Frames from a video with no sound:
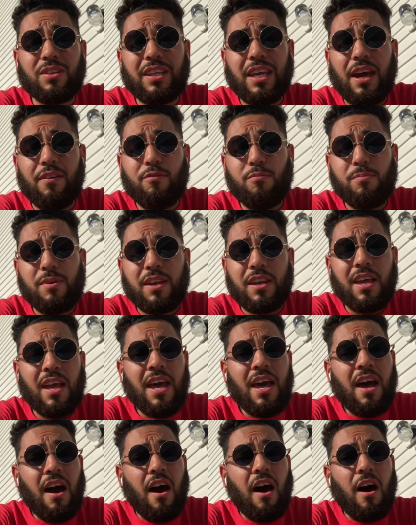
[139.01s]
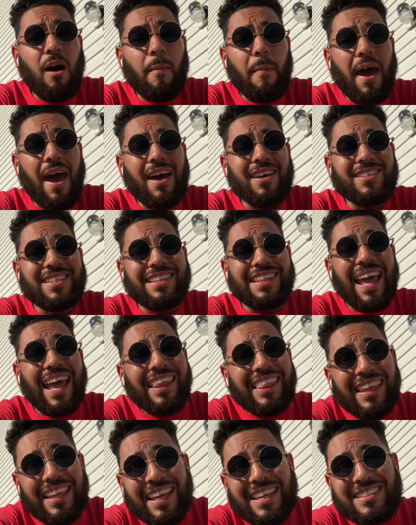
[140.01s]
They haven't been as
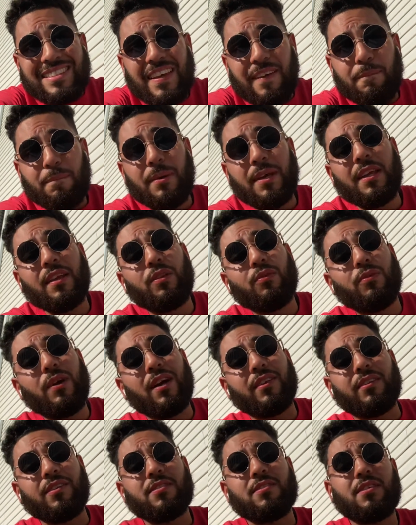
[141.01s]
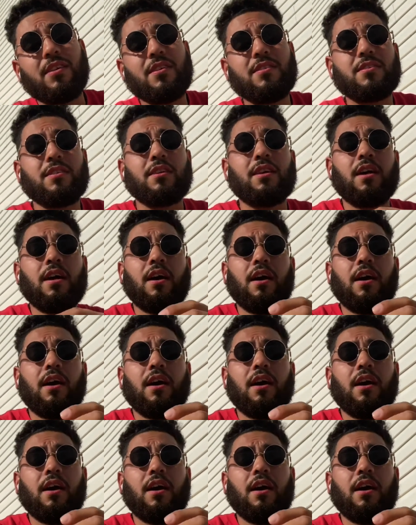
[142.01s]
deadly as they've been throughout the season.